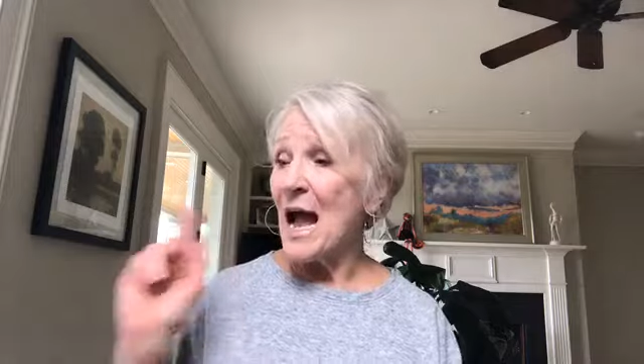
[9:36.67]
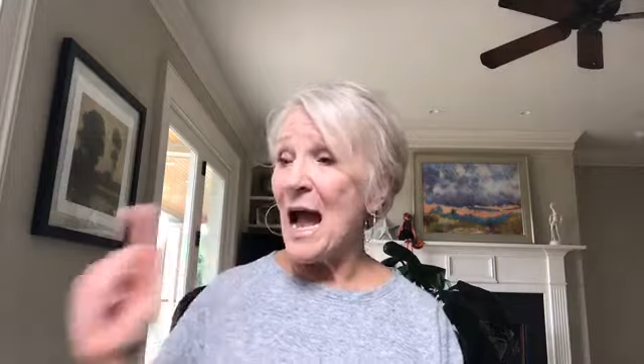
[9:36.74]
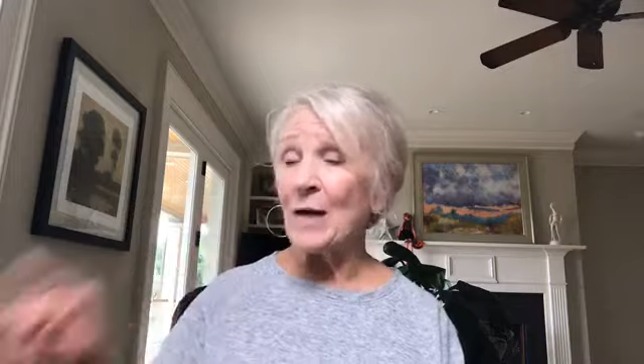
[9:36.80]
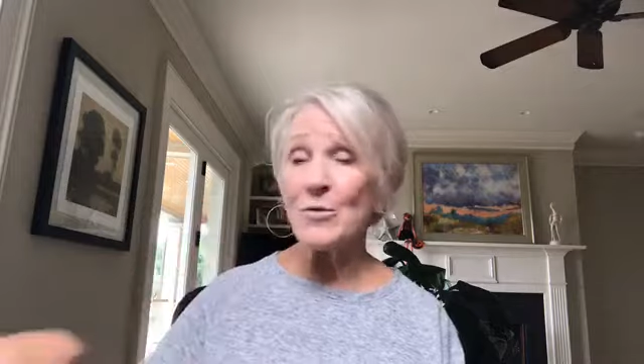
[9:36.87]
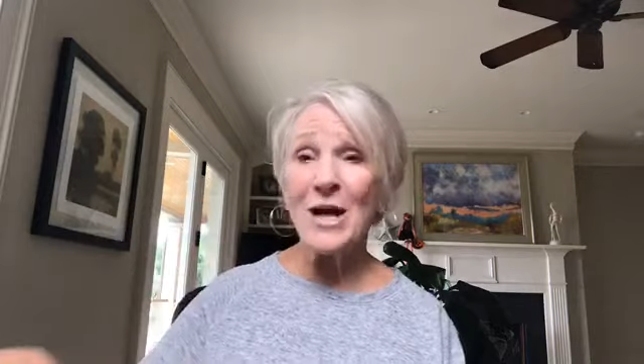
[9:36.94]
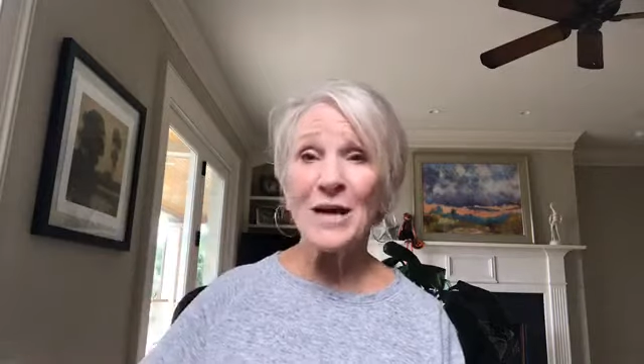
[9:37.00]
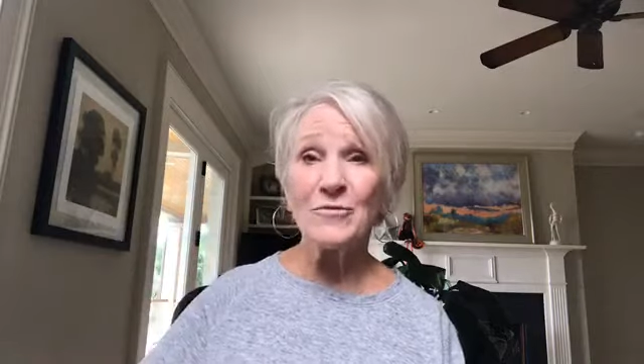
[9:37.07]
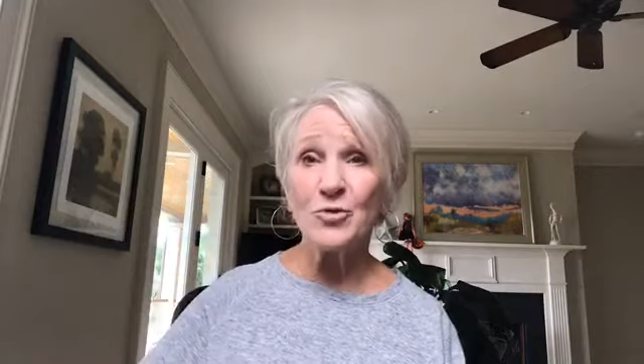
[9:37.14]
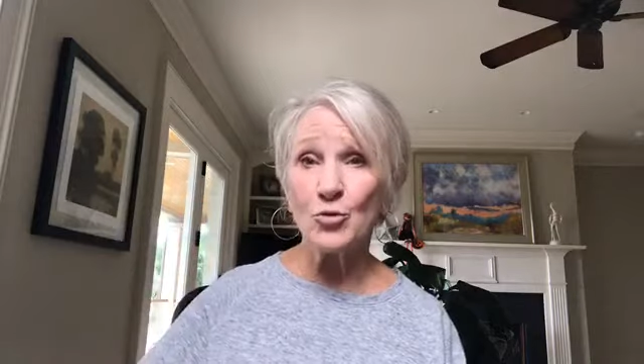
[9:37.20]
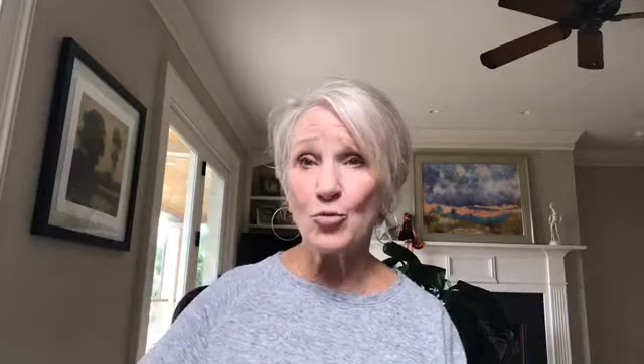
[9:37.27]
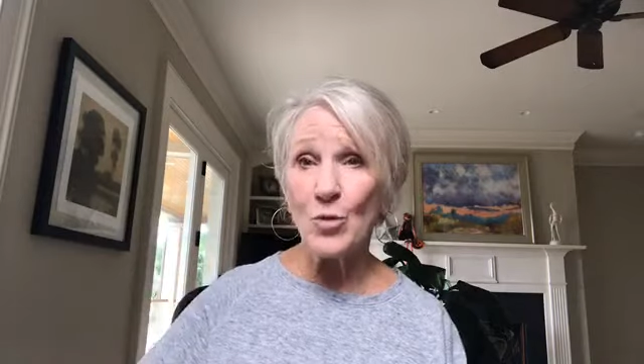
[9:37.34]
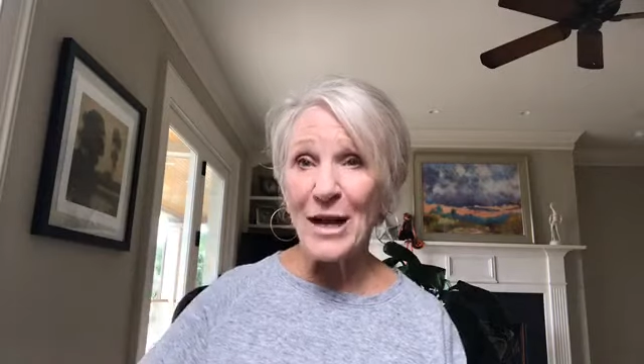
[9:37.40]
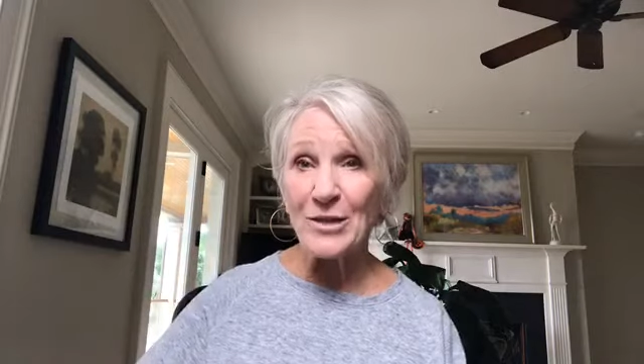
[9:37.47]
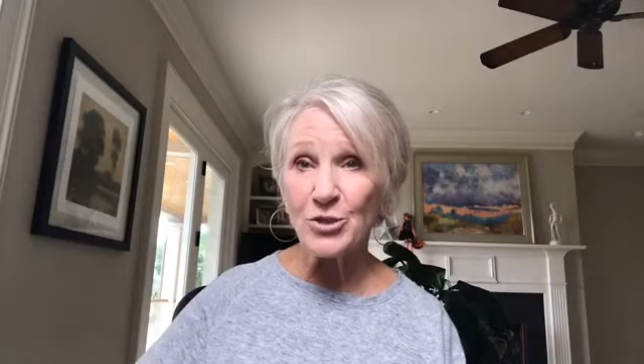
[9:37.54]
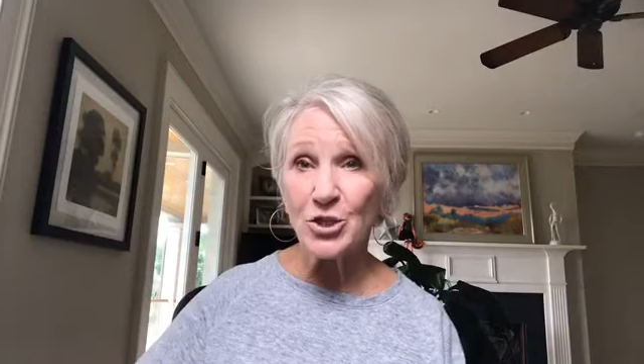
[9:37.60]
I will have
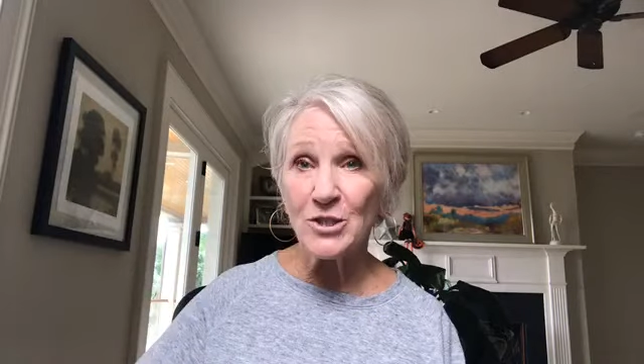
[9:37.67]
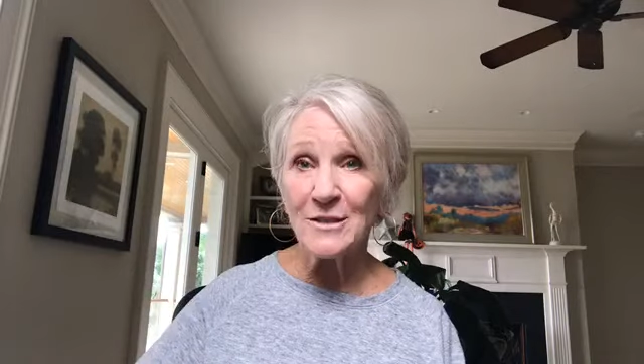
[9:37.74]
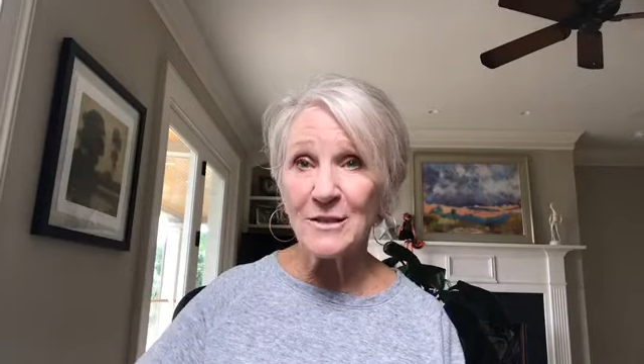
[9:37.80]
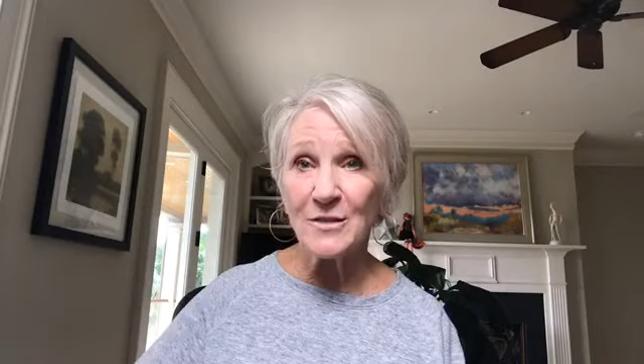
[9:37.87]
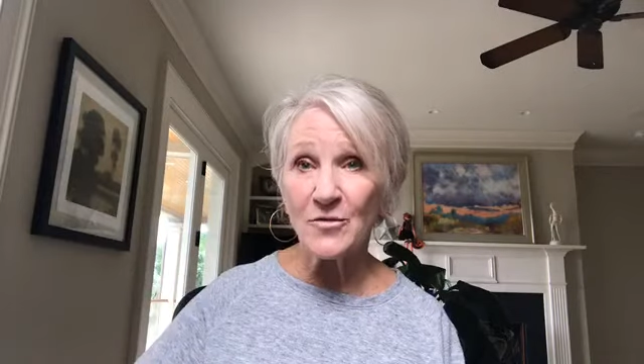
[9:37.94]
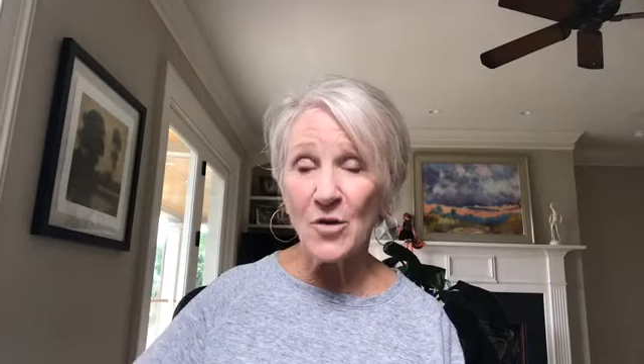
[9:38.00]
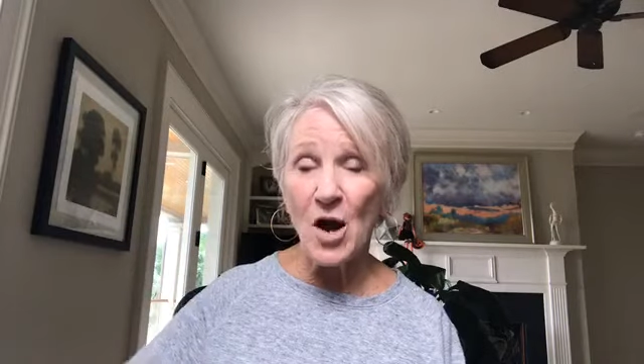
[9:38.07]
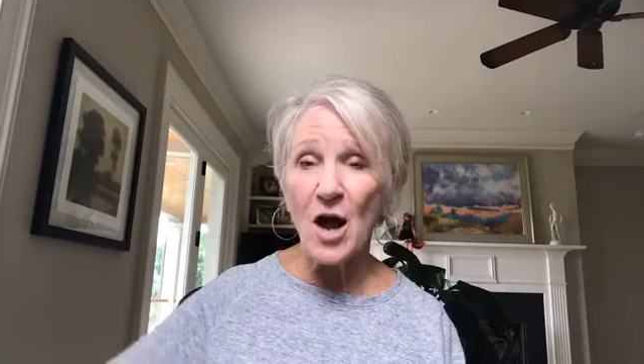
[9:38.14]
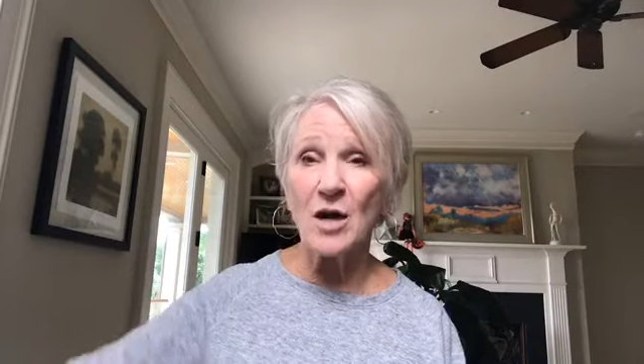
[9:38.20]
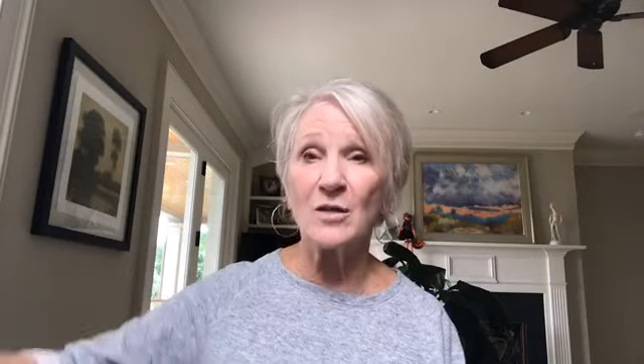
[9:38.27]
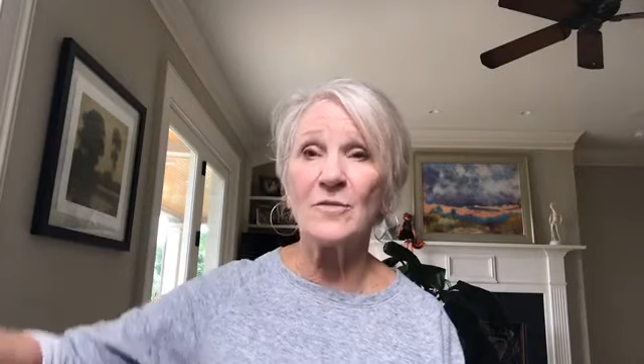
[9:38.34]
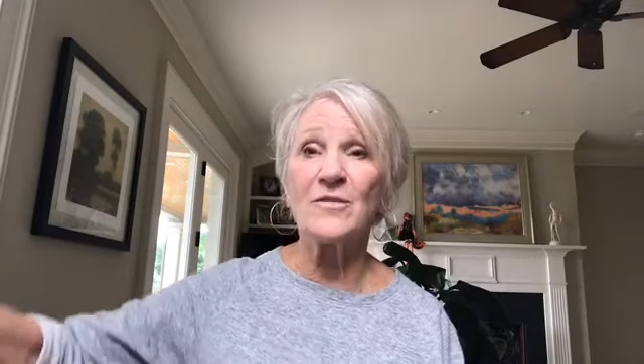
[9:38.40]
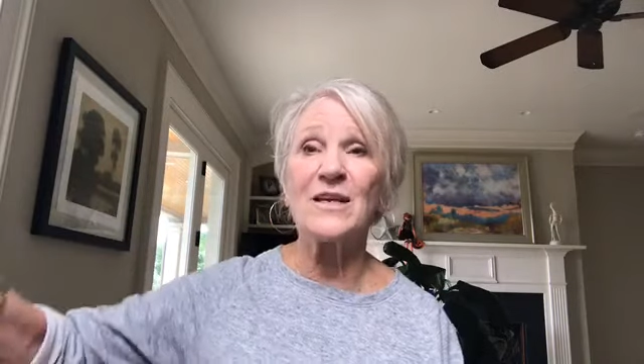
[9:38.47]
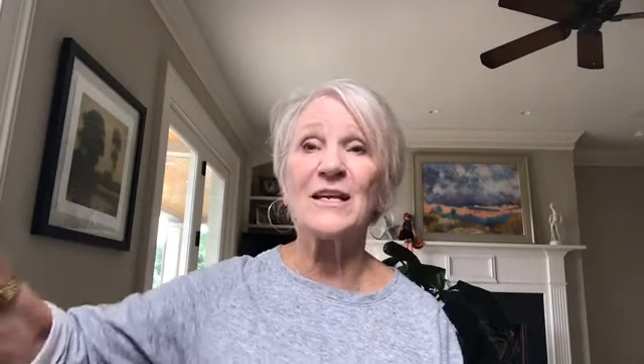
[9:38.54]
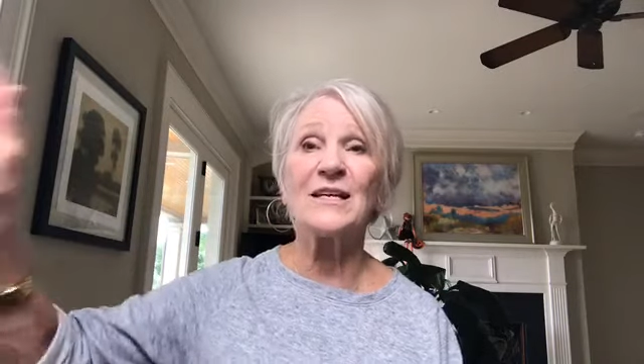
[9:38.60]
directions for all
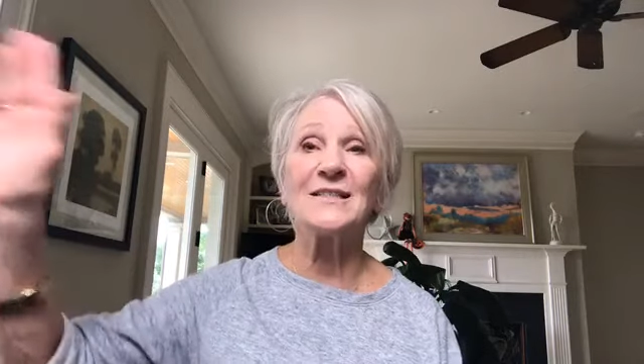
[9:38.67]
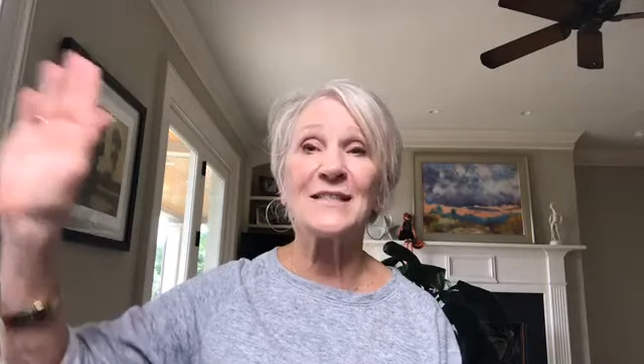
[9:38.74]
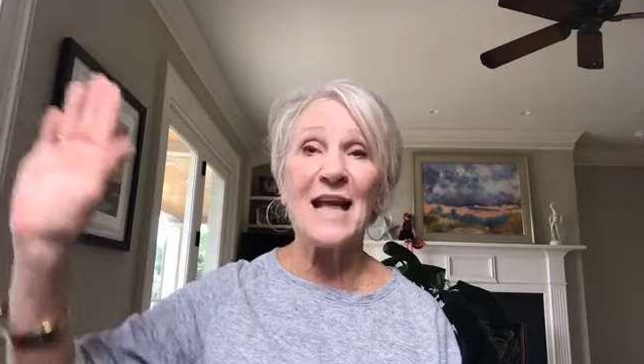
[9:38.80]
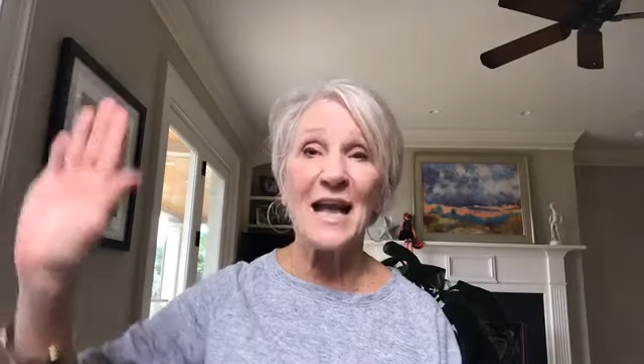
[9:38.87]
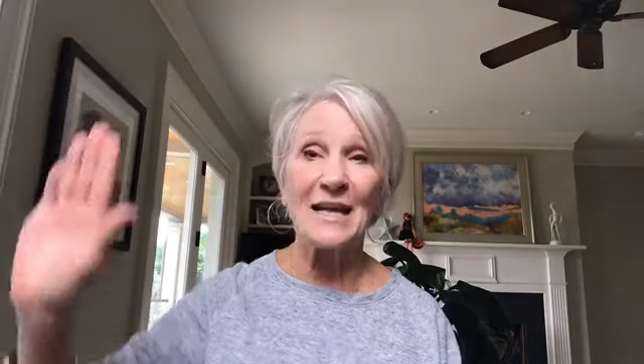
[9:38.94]
of these,